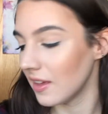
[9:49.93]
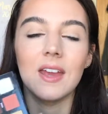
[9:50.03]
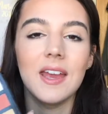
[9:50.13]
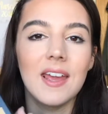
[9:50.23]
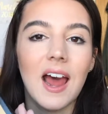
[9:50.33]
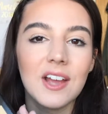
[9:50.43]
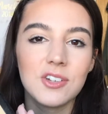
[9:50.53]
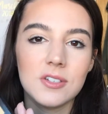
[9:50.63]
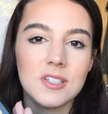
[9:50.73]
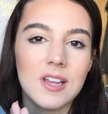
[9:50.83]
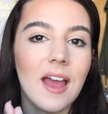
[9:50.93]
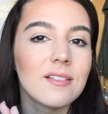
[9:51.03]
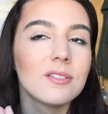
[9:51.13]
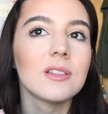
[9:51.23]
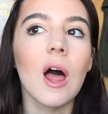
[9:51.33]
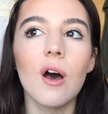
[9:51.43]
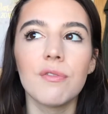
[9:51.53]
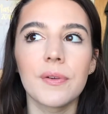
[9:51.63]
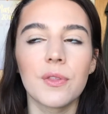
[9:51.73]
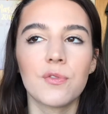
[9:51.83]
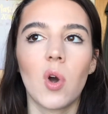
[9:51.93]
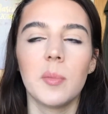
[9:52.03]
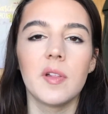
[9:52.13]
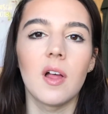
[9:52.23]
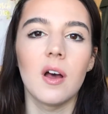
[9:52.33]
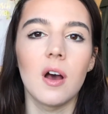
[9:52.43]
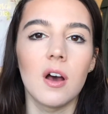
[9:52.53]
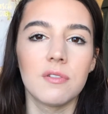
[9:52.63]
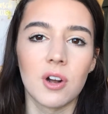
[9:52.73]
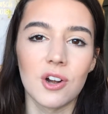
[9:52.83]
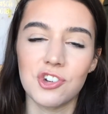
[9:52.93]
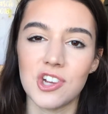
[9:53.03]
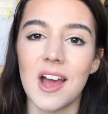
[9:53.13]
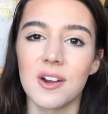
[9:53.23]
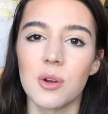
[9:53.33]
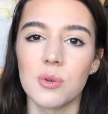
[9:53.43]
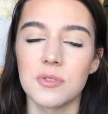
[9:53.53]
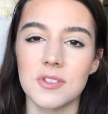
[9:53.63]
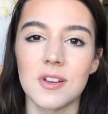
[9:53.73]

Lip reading: And I love the formula of her shadows.